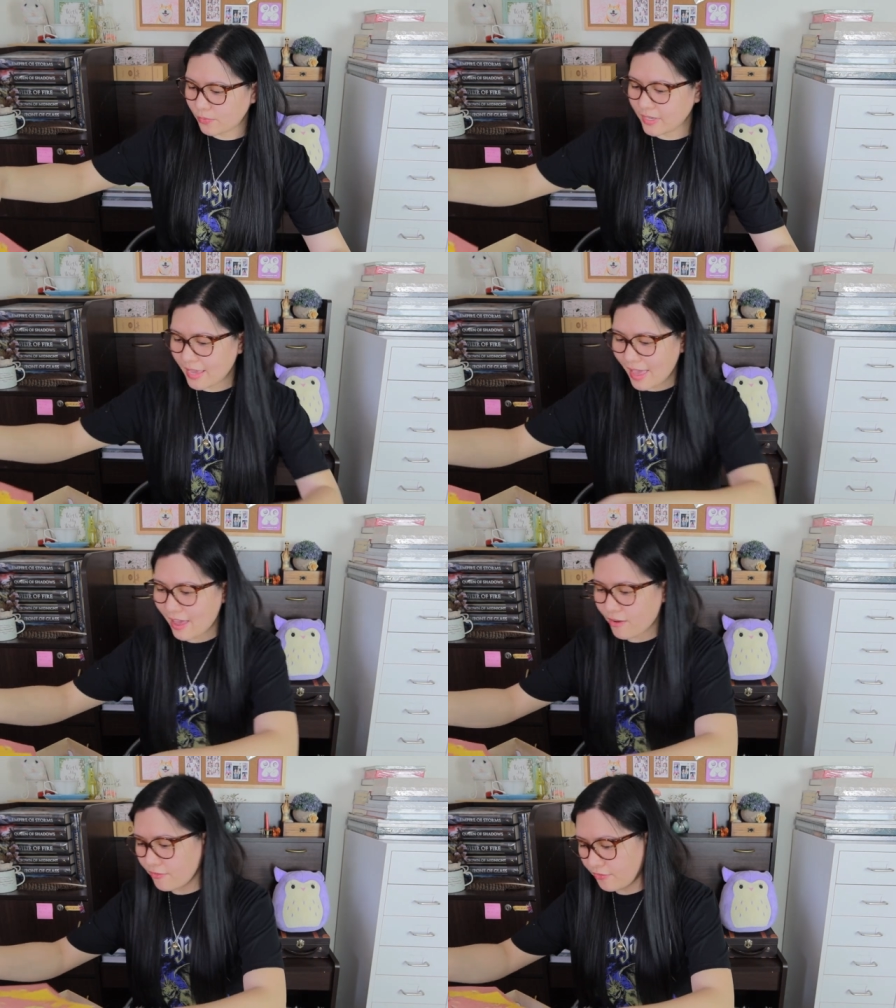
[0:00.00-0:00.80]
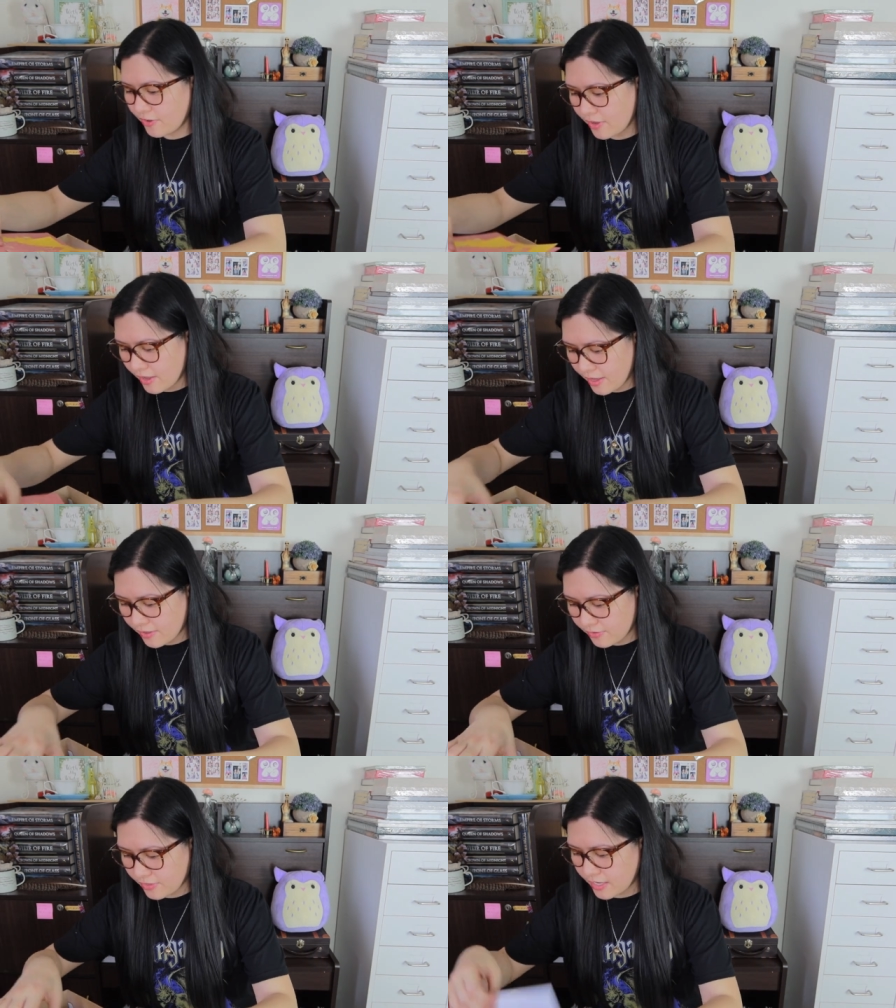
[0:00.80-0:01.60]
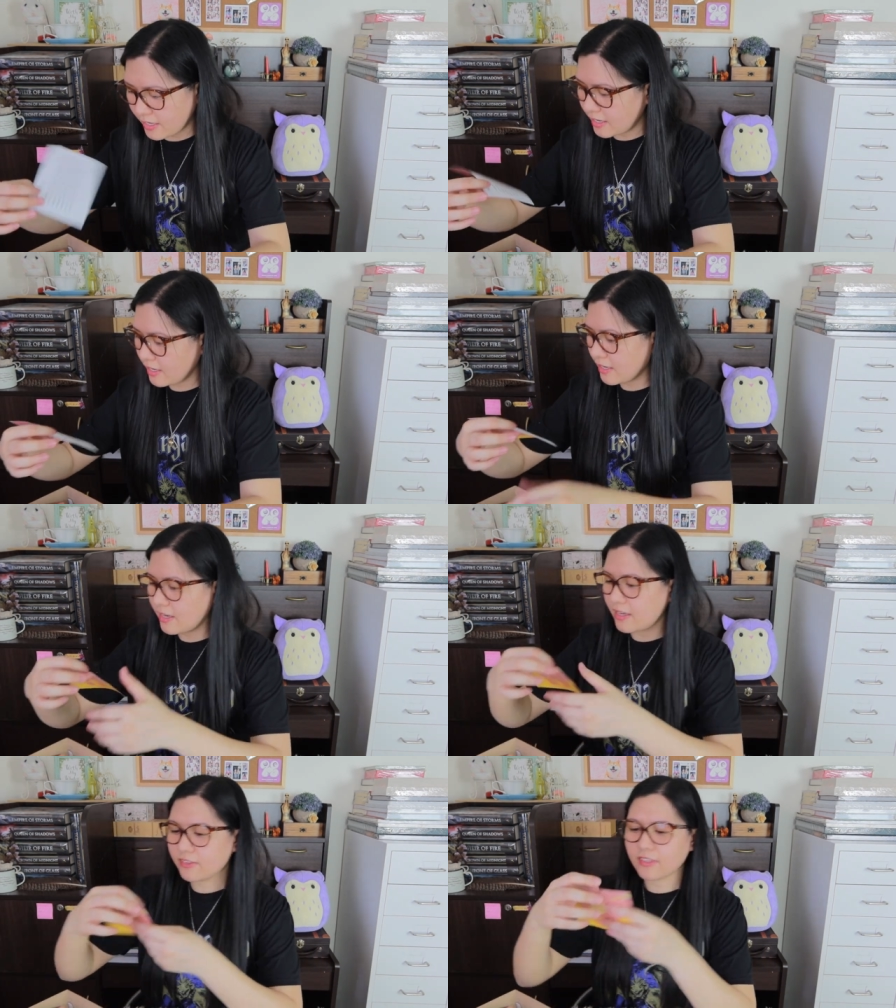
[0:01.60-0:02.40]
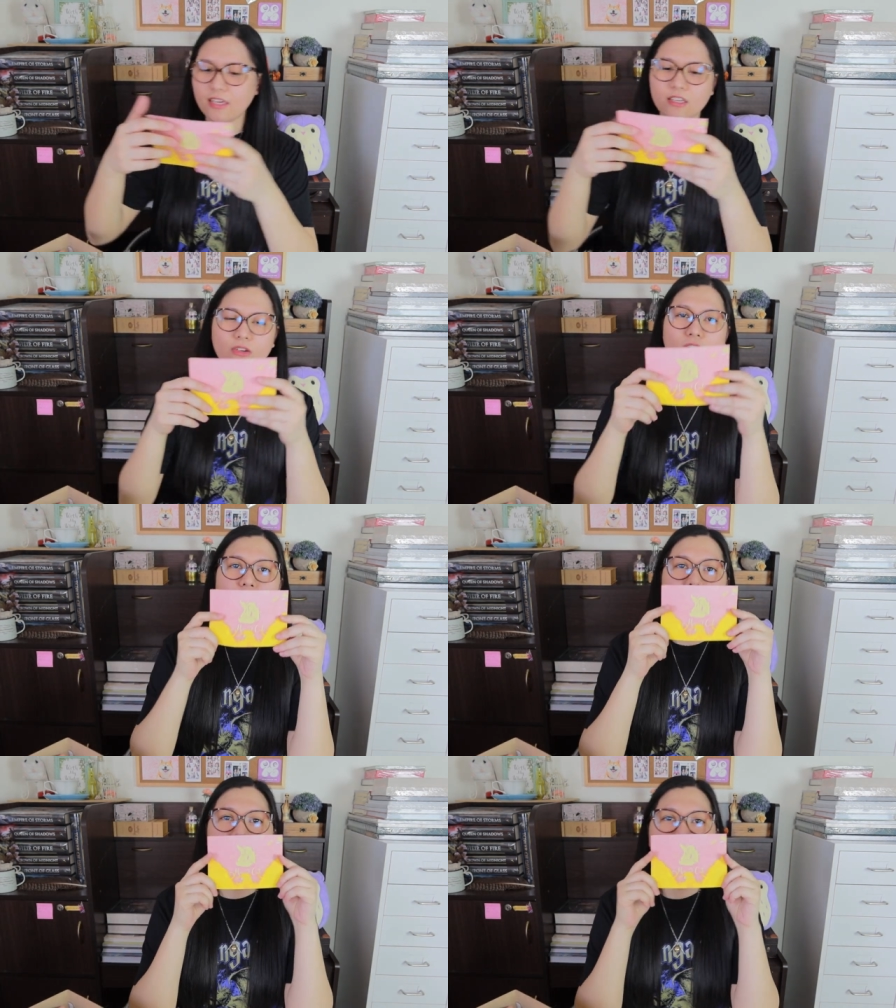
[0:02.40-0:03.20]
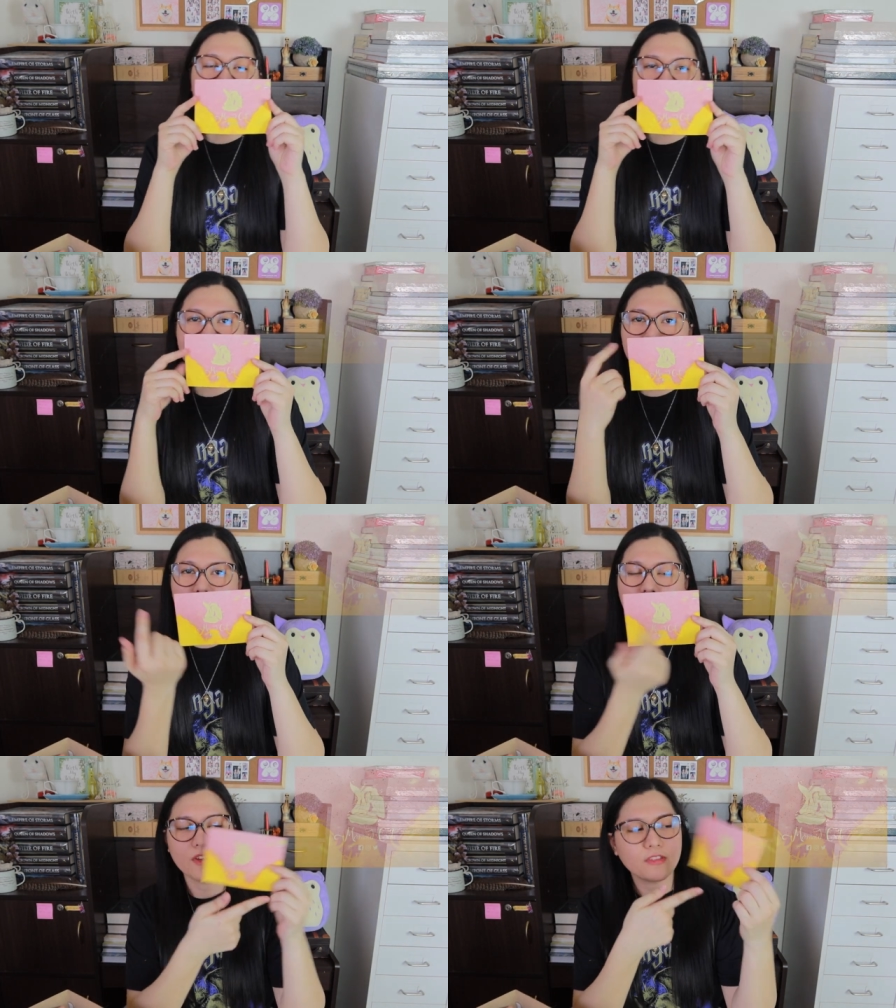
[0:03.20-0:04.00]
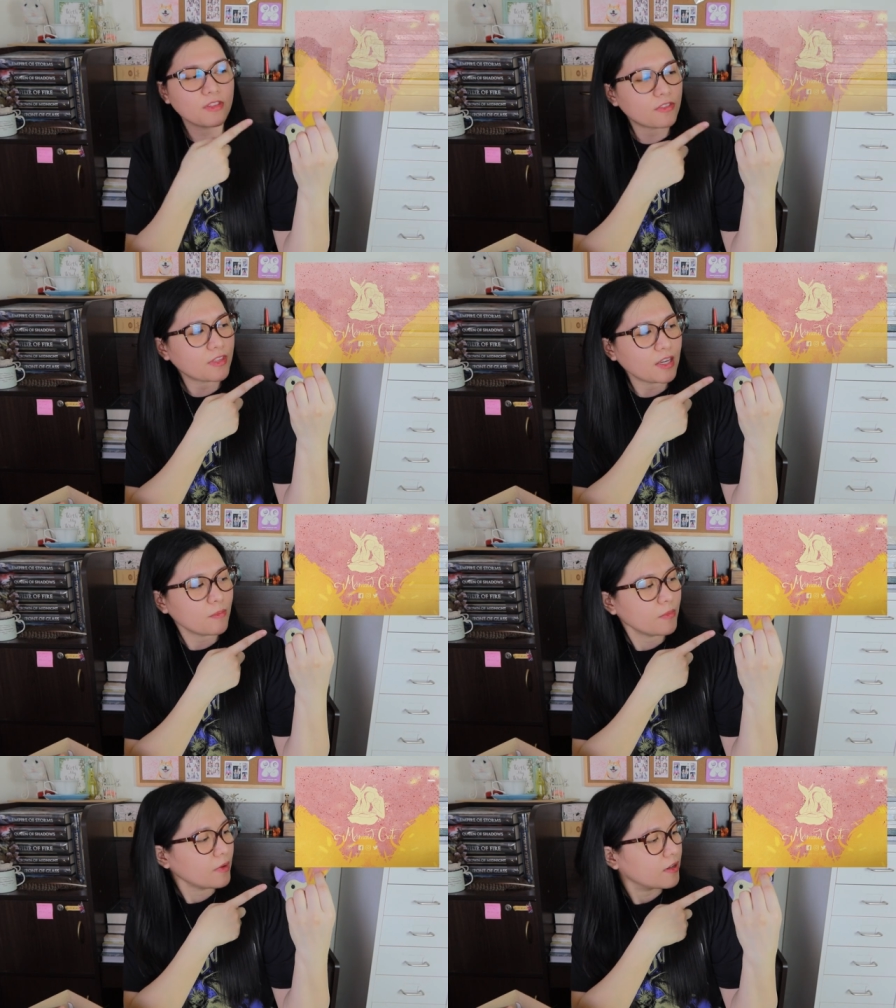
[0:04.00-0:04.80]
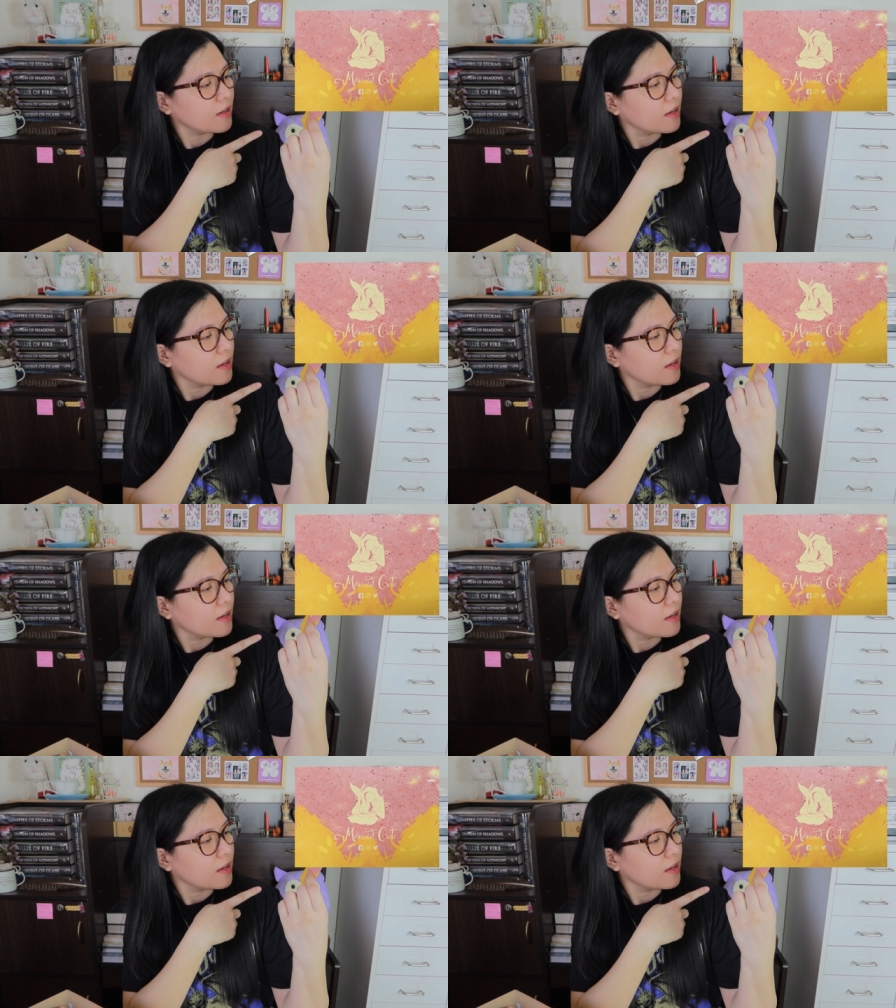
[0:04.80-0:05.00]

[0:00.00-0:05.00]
We have the thank you card with the theme